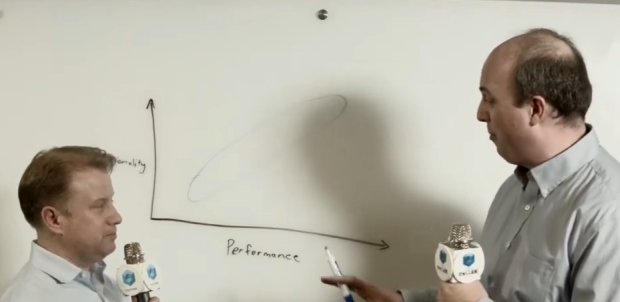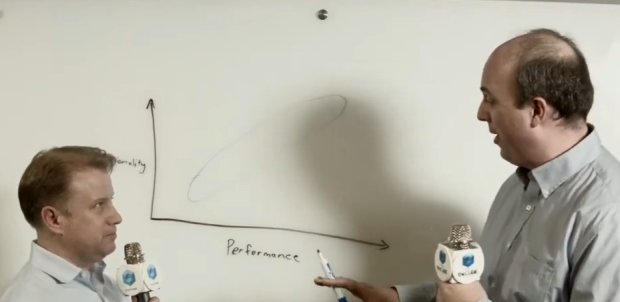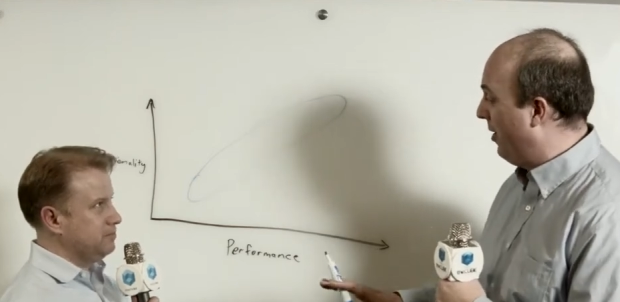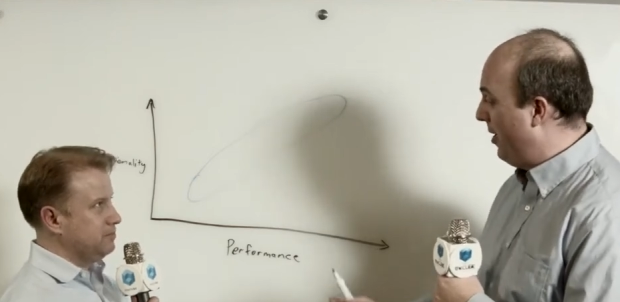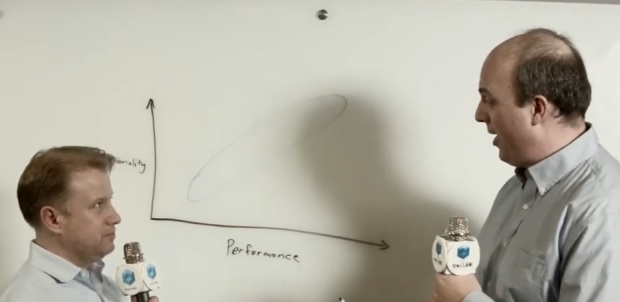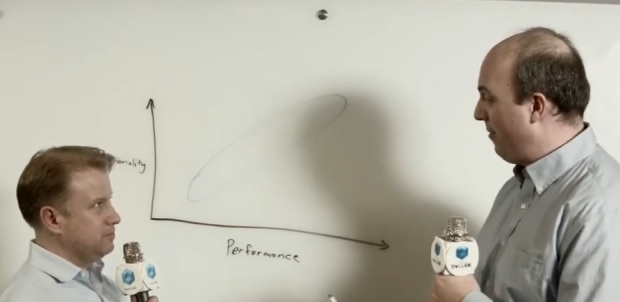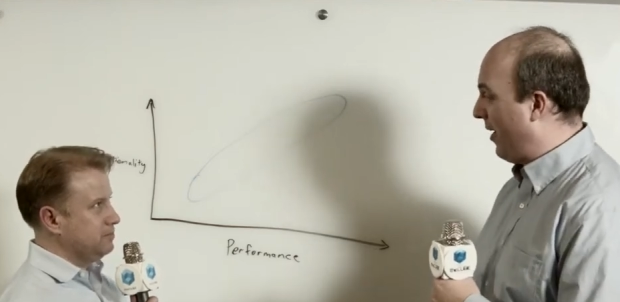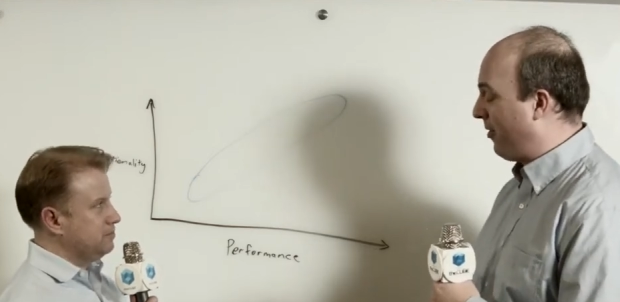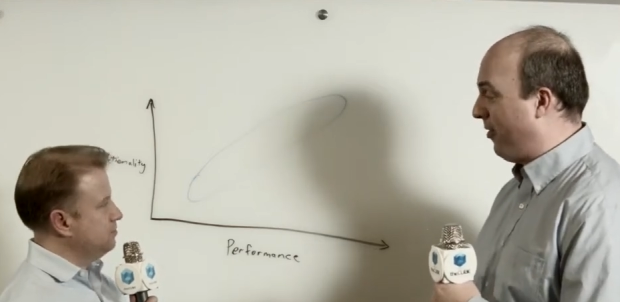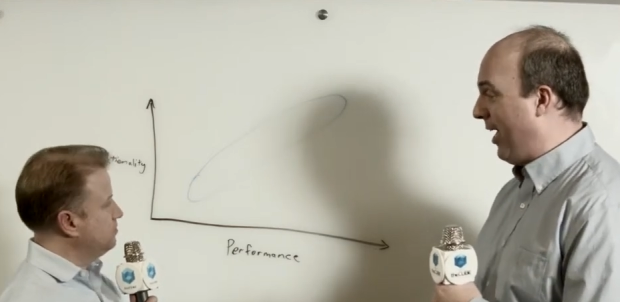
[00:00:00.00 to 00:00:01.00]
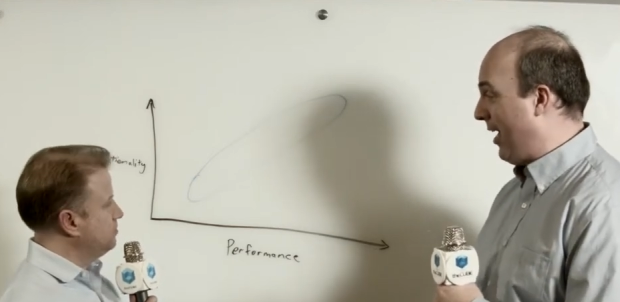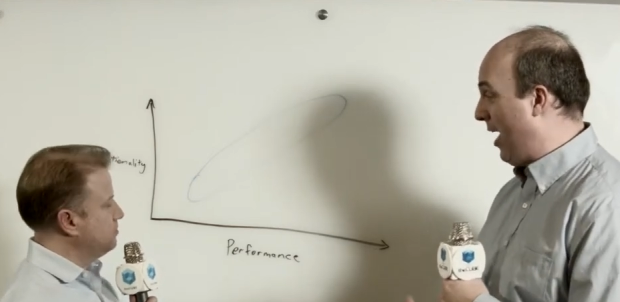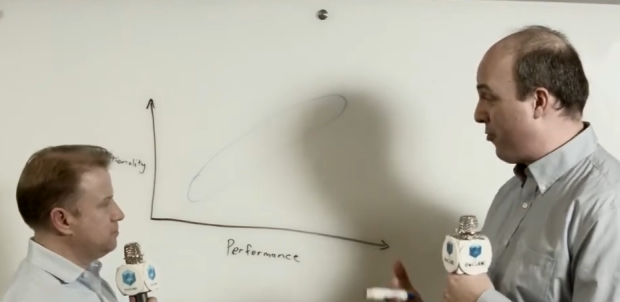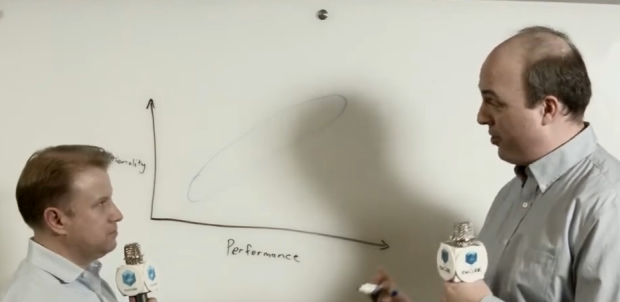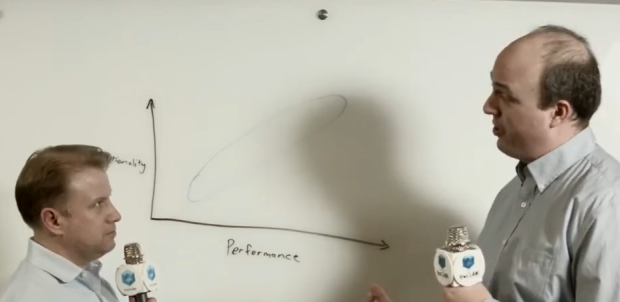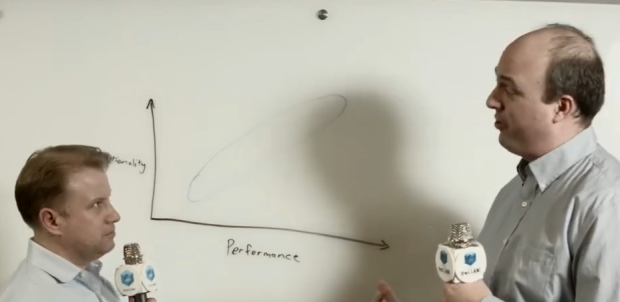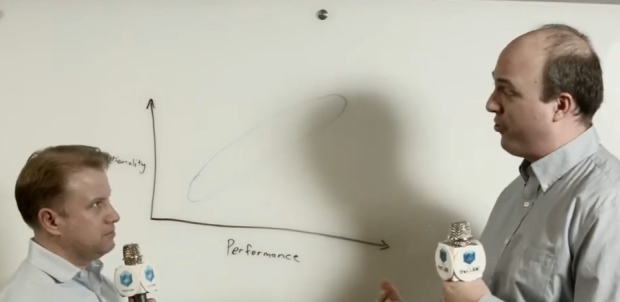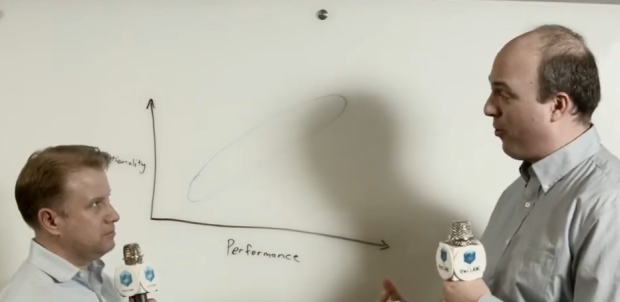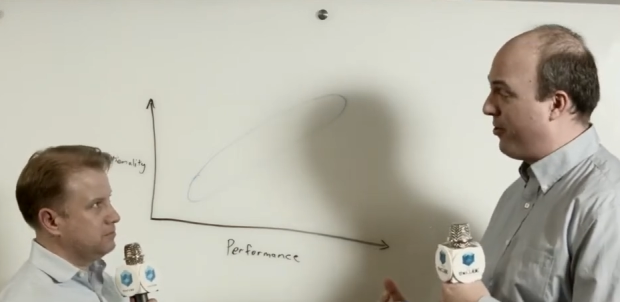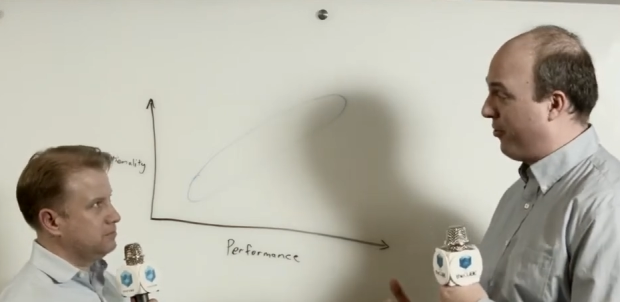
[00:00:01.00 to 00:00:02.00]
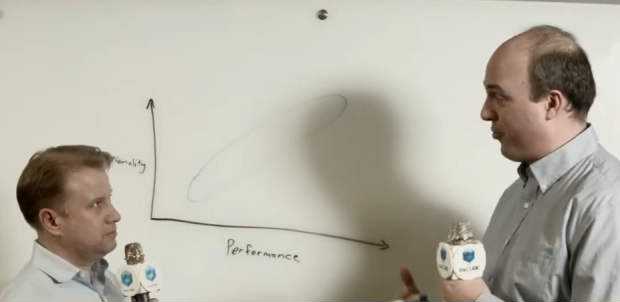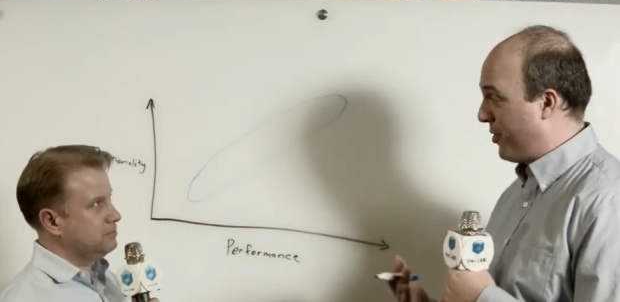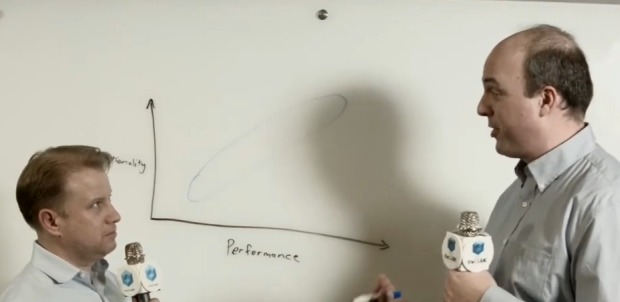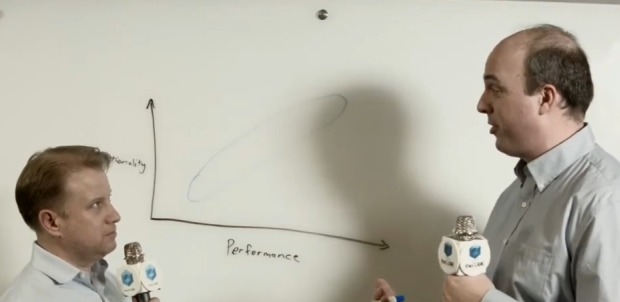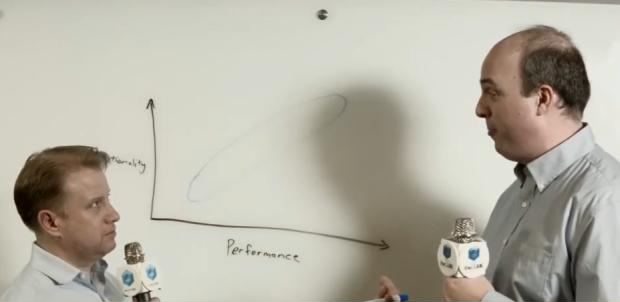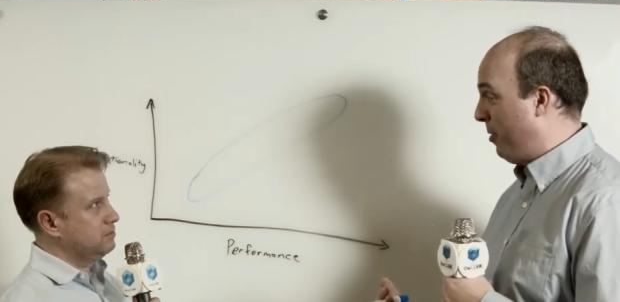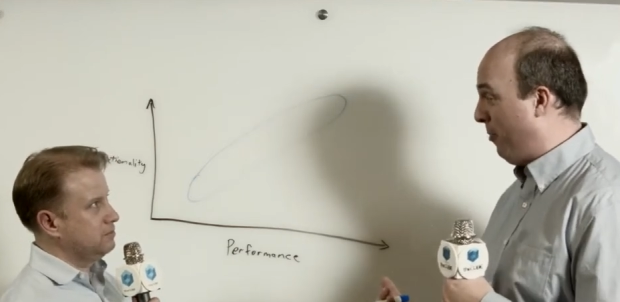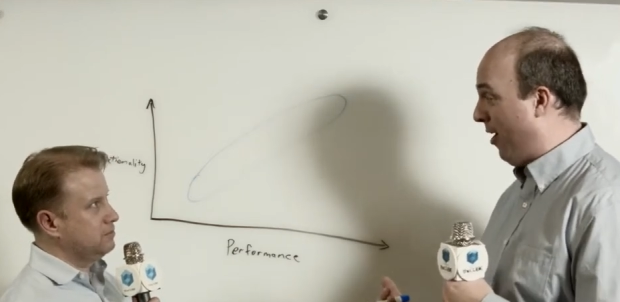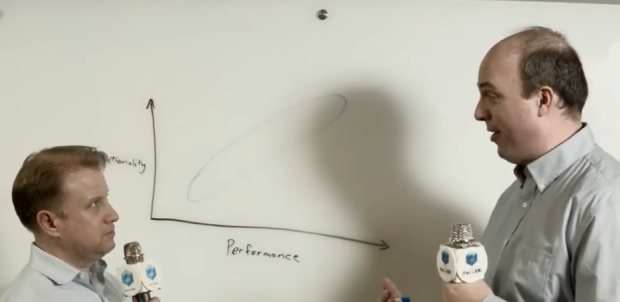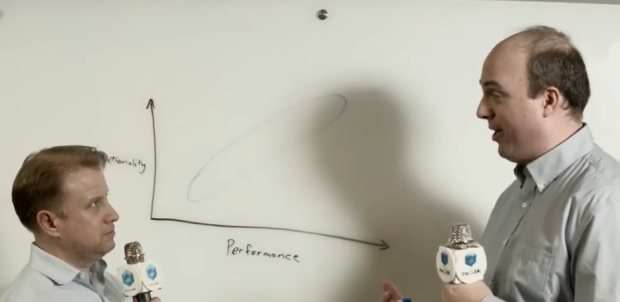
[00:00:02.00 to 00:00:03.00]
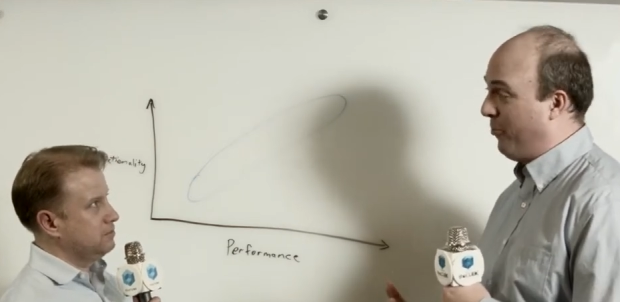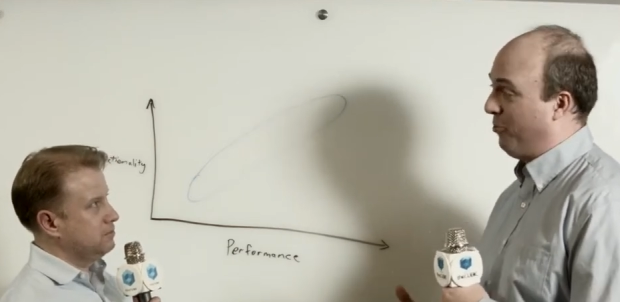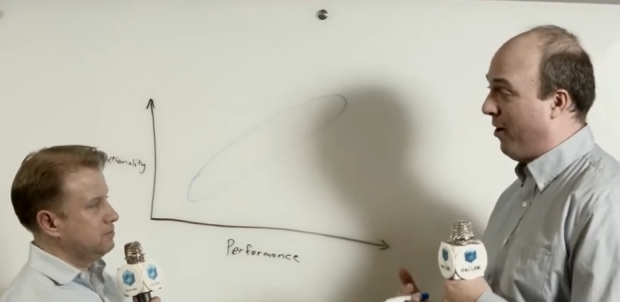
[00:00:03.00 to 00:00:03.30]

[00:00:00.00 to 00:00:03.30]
Speaker 1: But if I look at how storage has traditionally been bought, it was